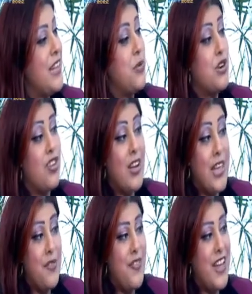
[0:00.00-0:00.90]
We're
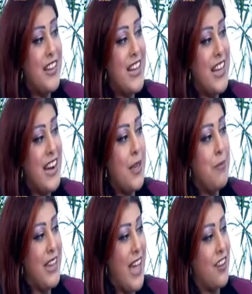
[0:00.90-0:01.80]
talking fighting
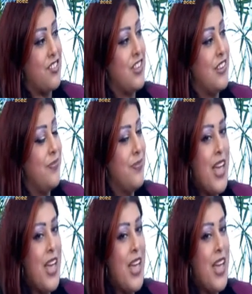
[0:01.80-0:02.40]
climate action.